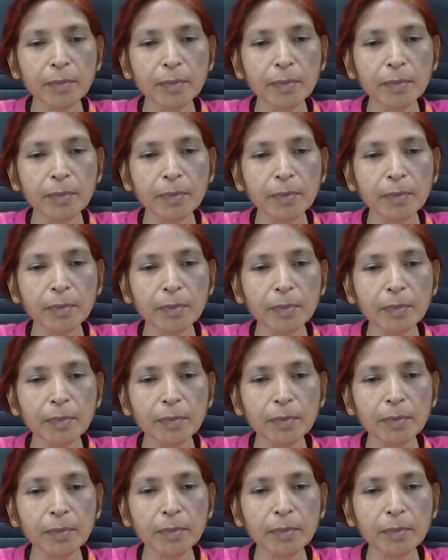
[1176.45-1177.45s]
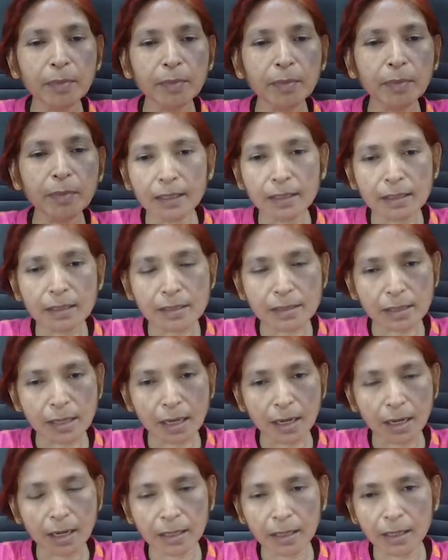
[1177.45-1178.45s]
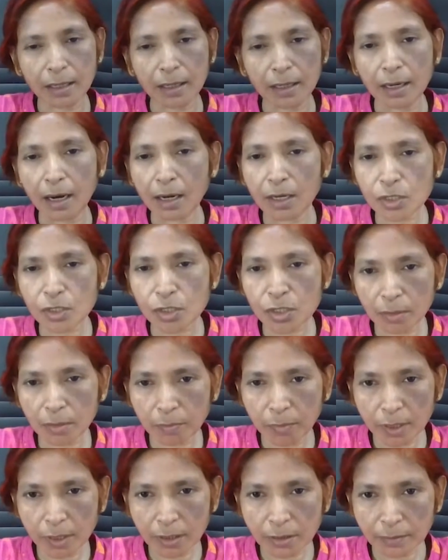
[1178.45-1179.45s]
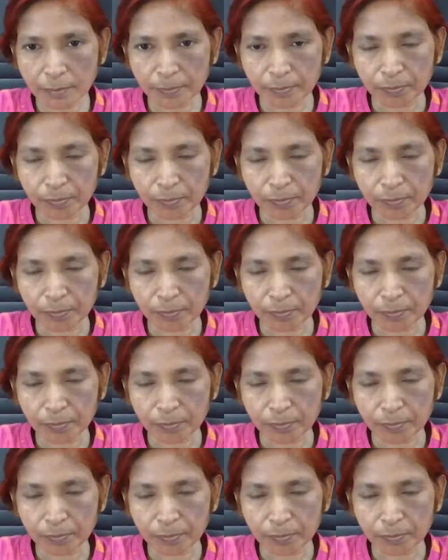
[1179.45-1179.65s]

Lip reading: buyers and sellers are in large number